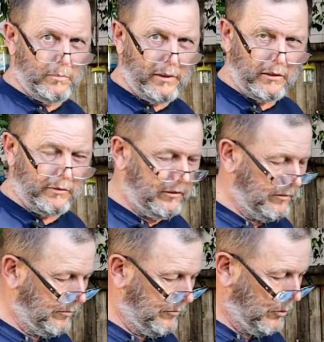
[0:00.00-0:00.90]
pedal
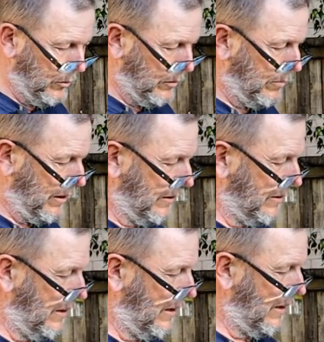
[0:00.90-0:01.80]
system for it, but
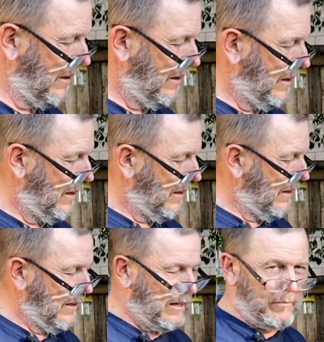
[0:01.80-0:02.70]

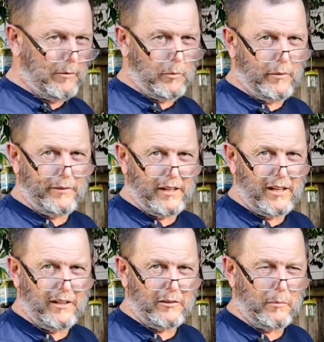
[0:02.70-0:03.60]
up the river
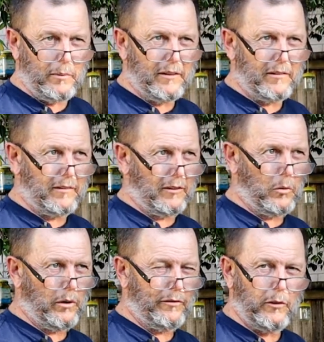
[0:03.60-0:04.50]
there, there's
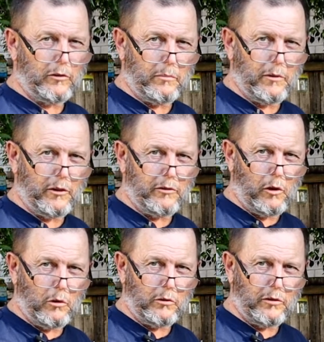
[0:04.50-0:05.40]
quite a few submerged
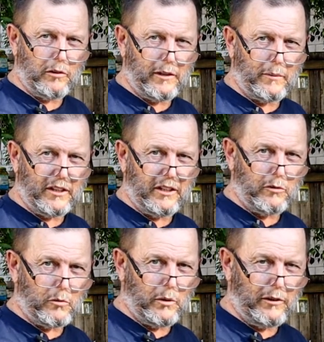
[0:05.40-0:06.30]
logs. I don't want to
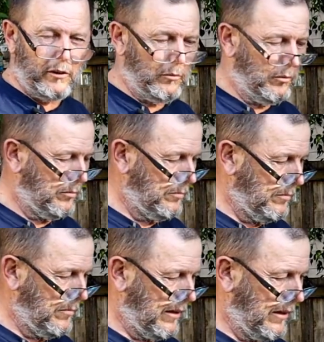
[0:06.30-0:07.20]
destroy a new
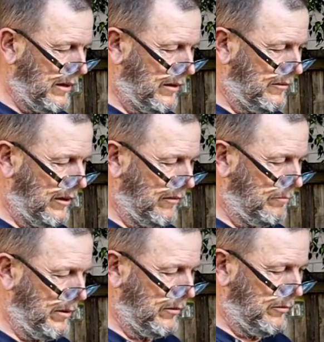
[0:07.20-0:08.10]
set of
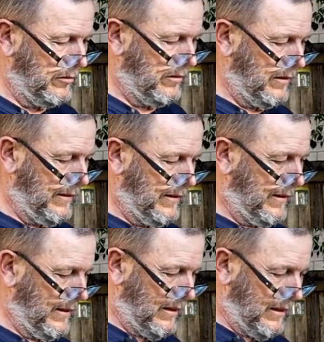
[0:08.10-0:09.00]
pedals,
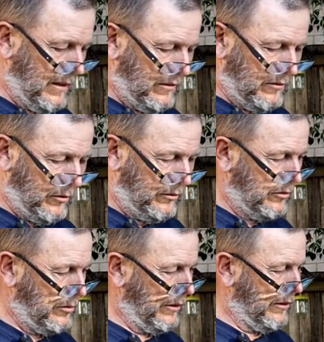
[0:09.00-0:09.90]
so I'll just
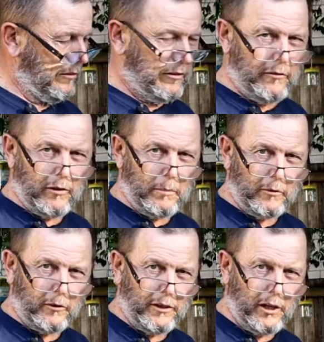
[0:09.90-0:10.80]
throw these new flippers
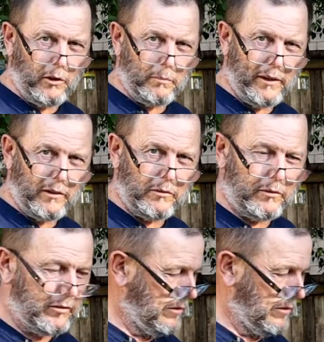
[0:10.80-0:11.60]
on the old pedals.